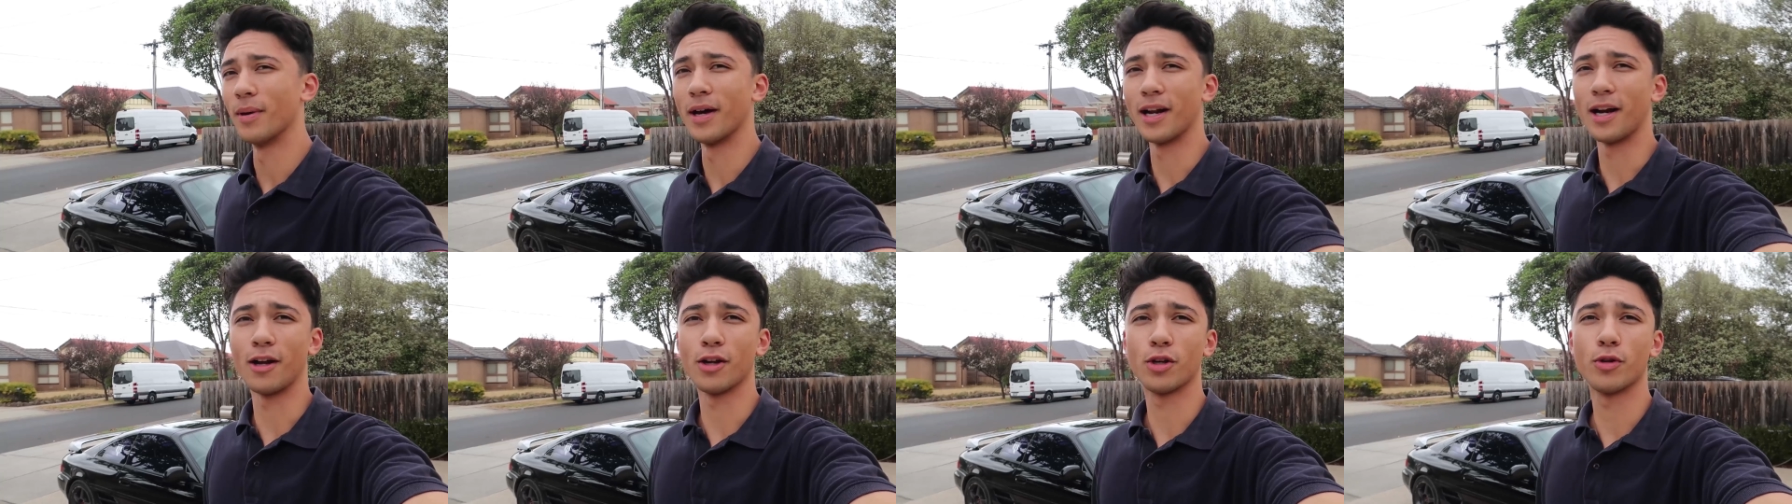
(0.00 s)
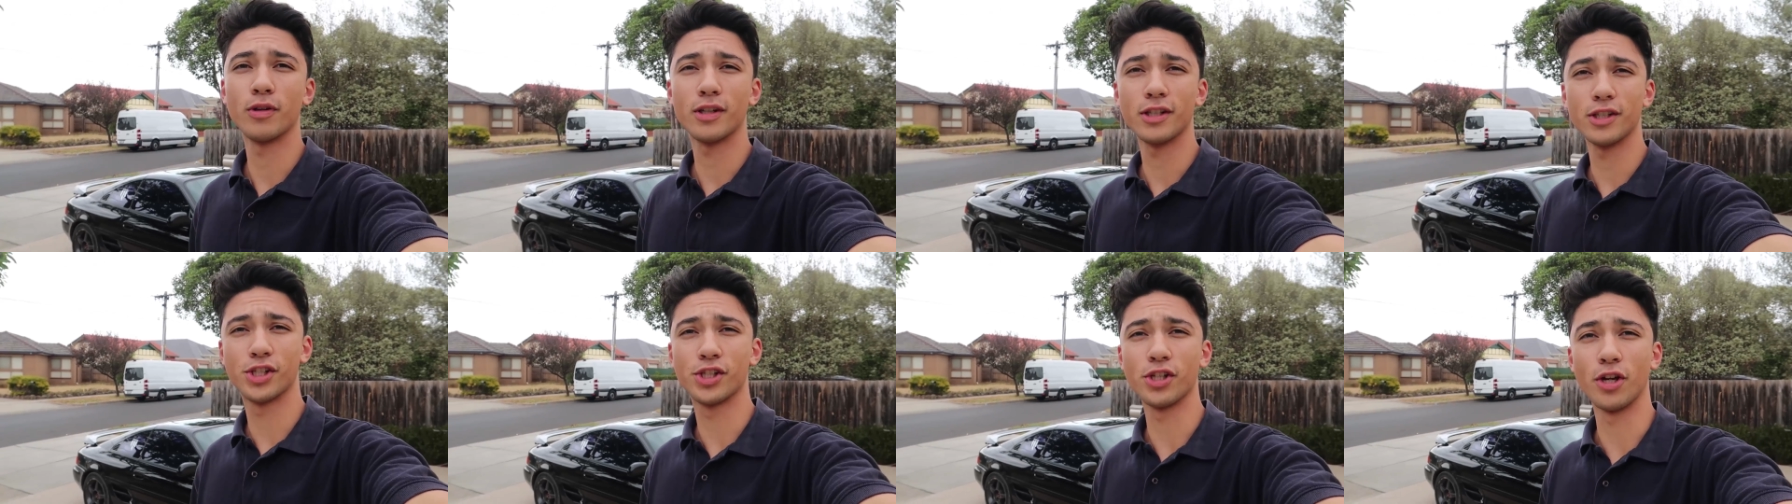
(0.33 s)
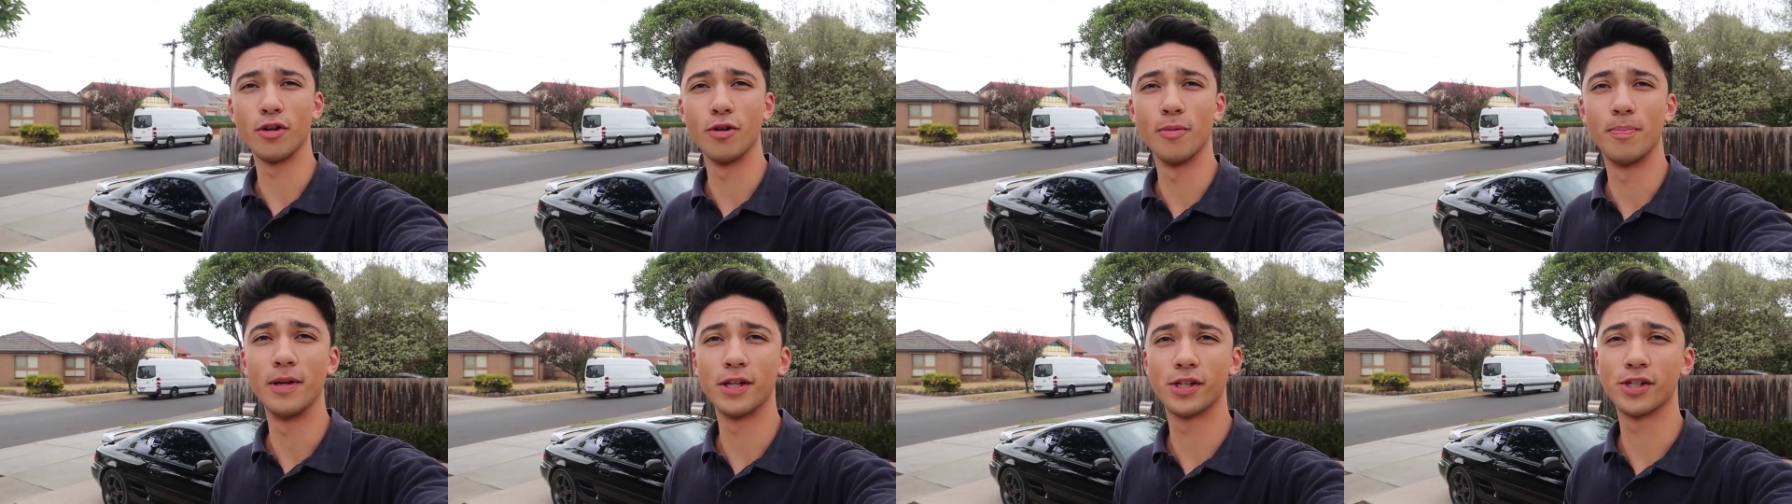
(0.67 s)
But I'll quickly show
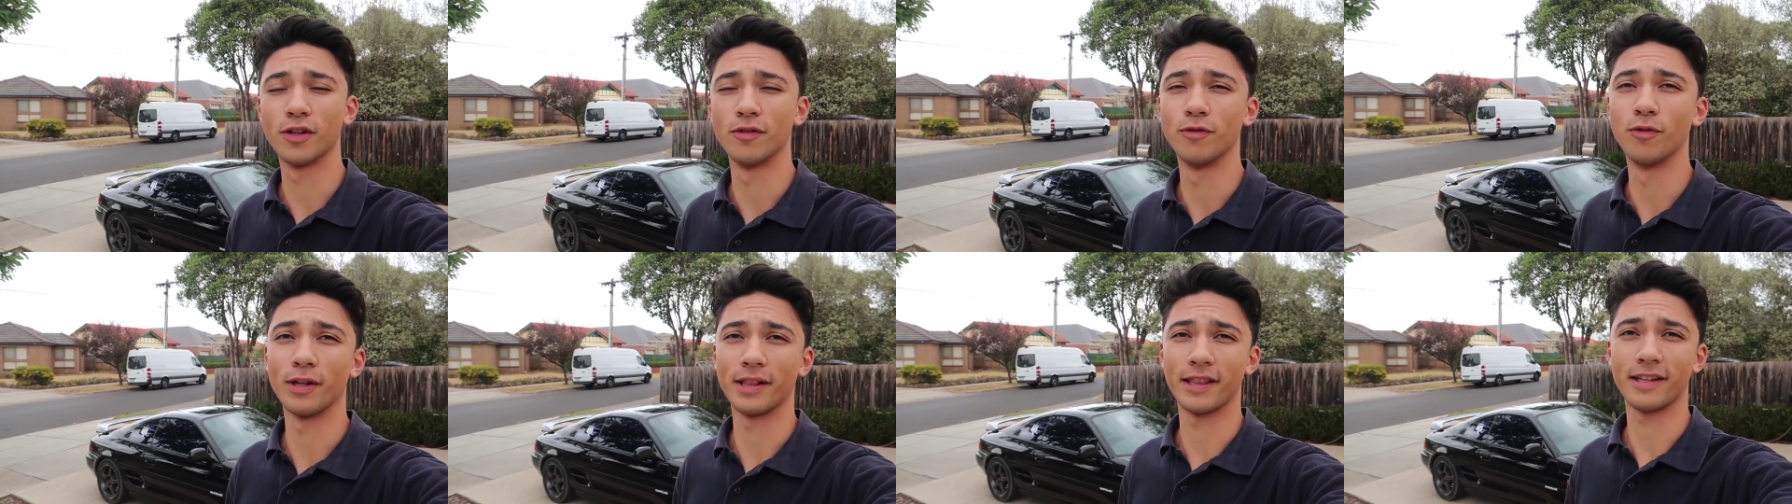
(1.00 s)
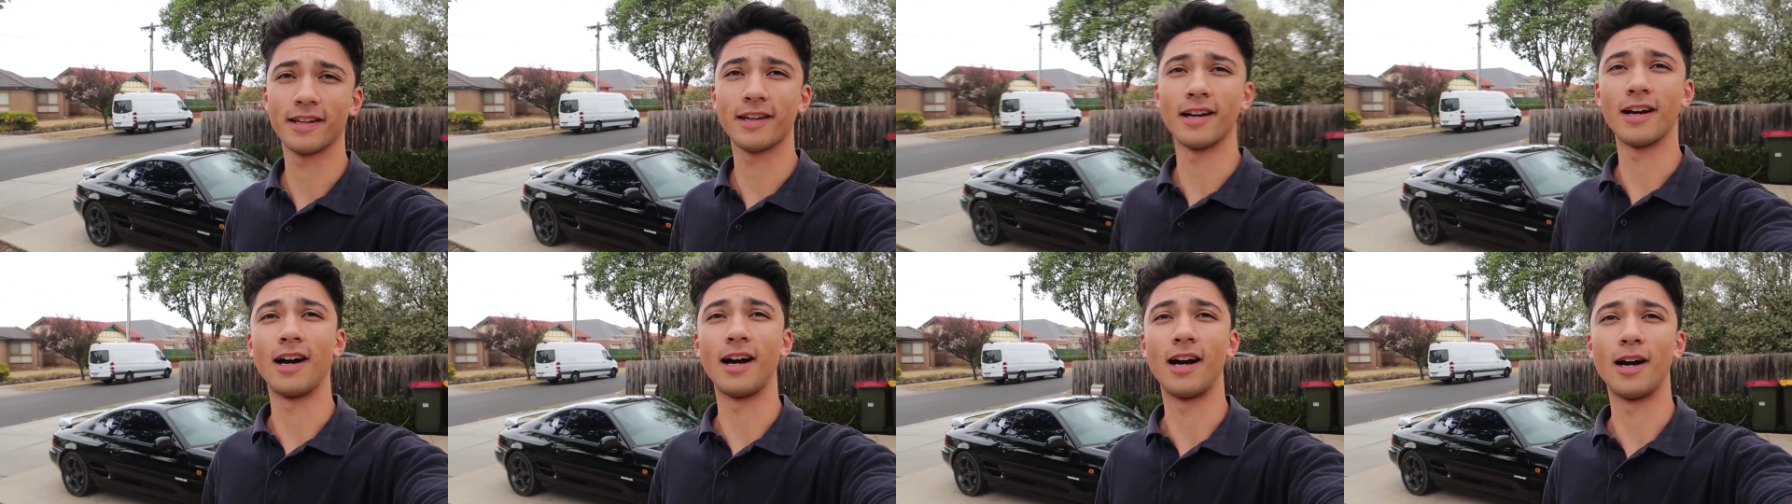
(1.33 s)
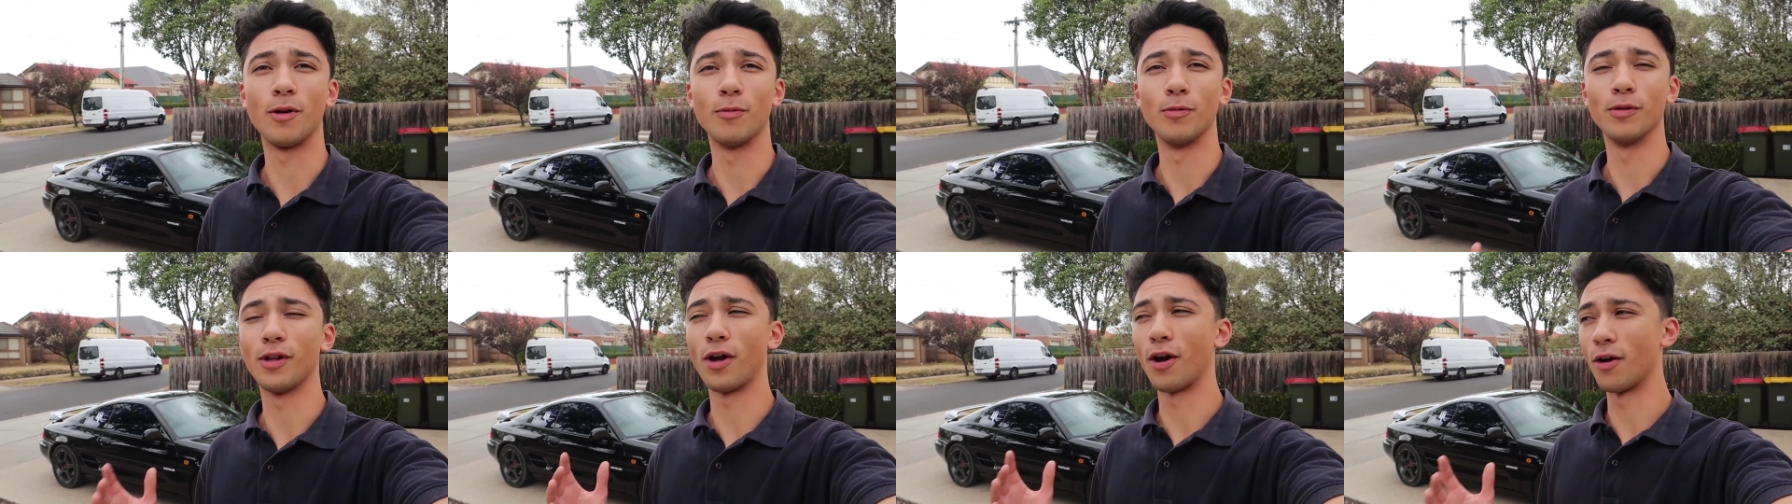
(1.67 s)
you a picture of what the
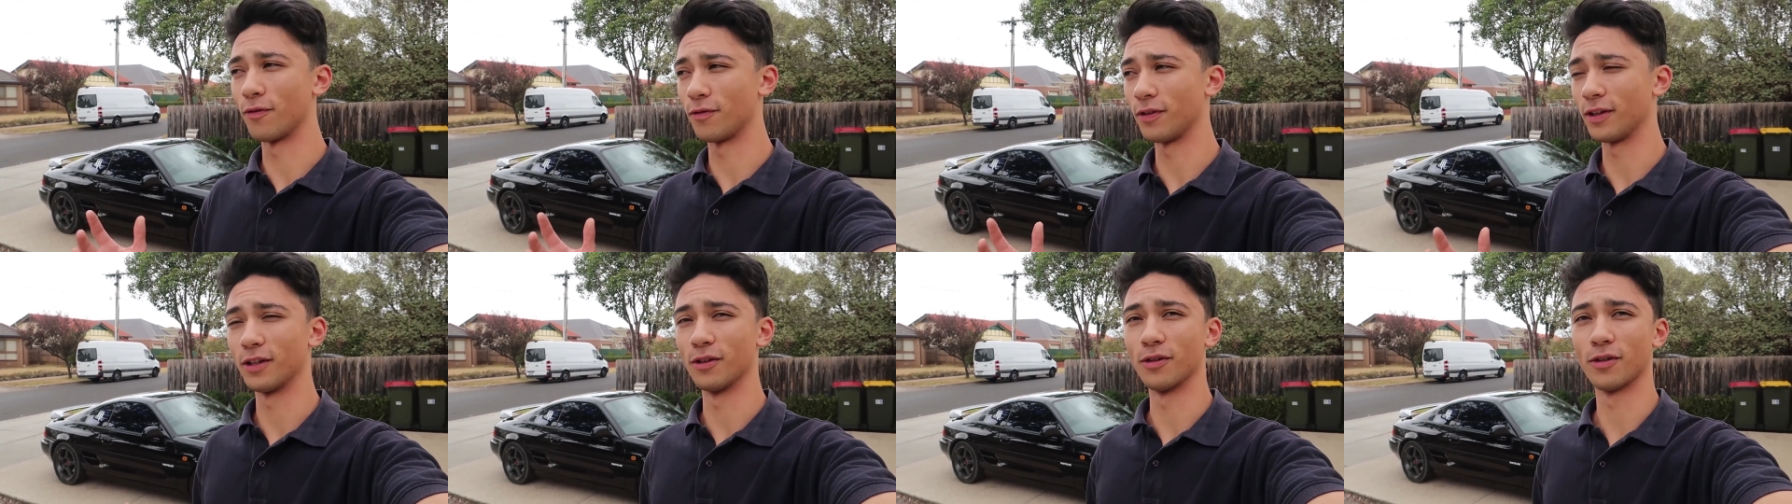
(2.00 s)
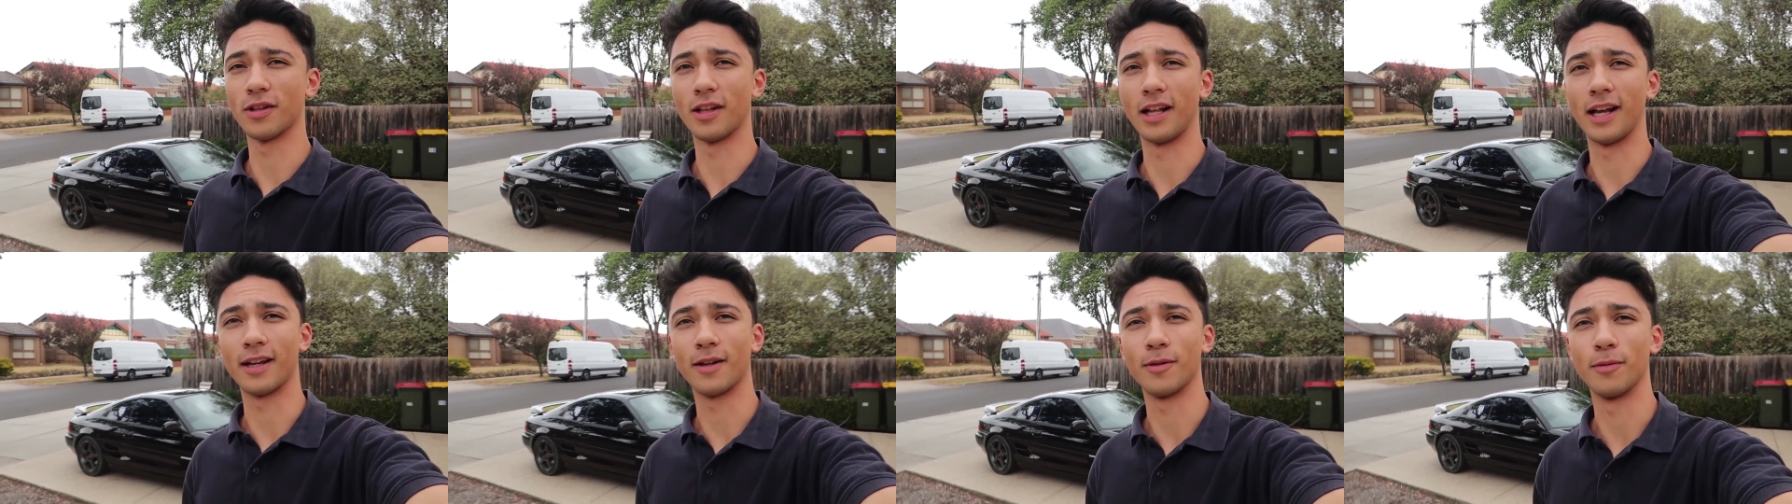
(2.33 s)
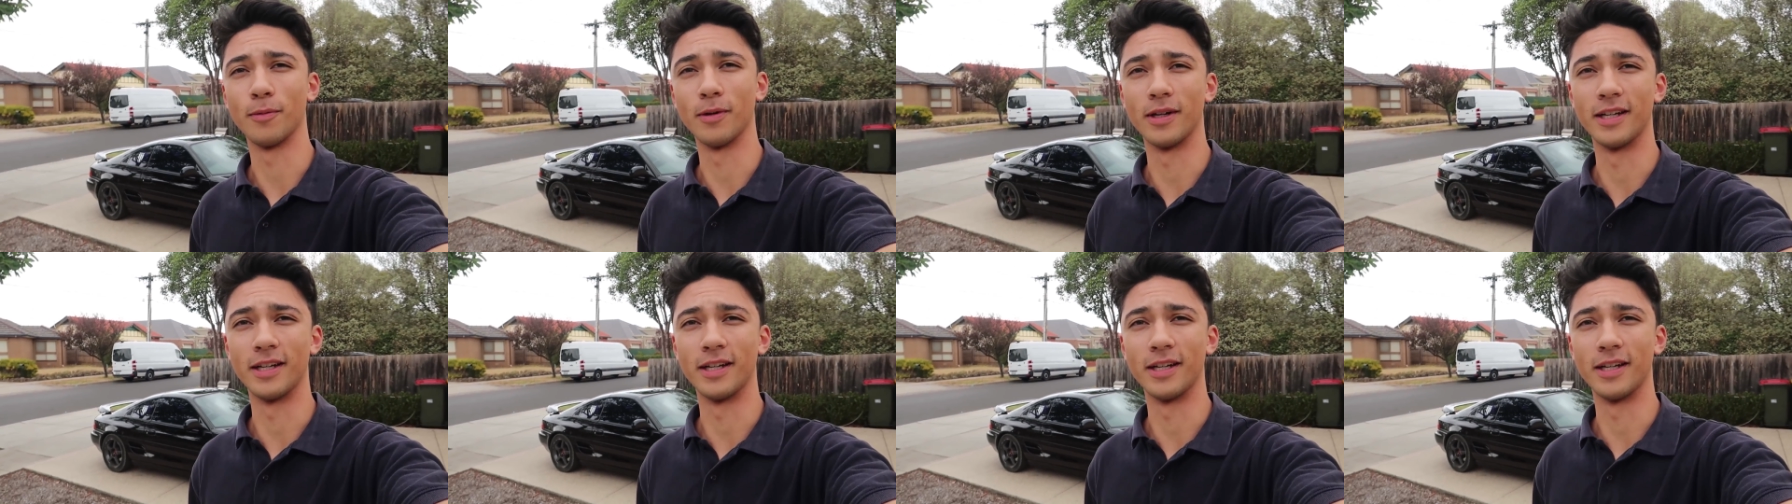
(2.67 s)
car will hopefully look like